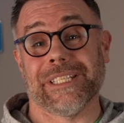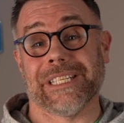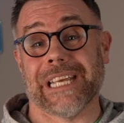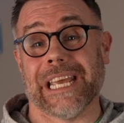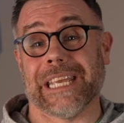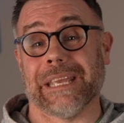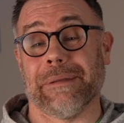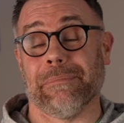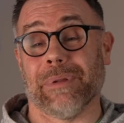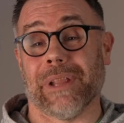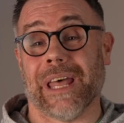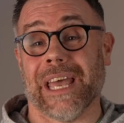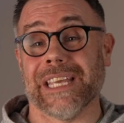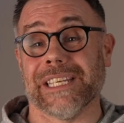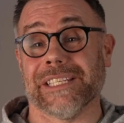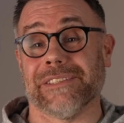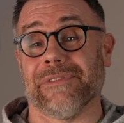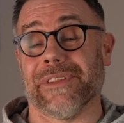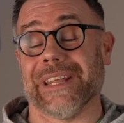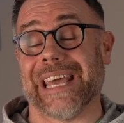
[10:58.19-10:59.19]
taking
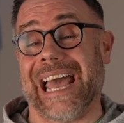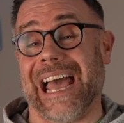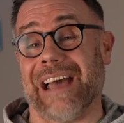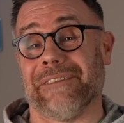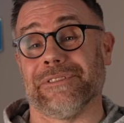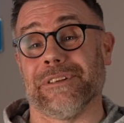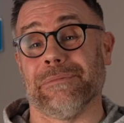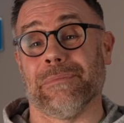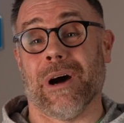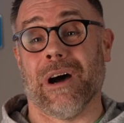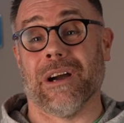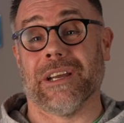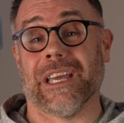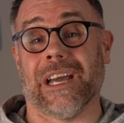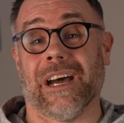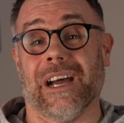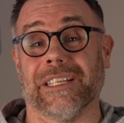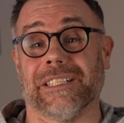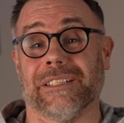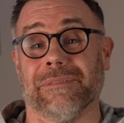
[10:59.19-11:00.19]
place for the
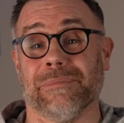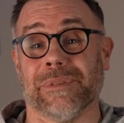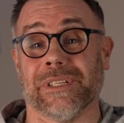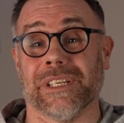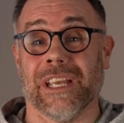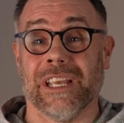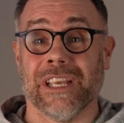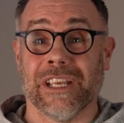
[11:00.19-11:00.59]
aftermarket items,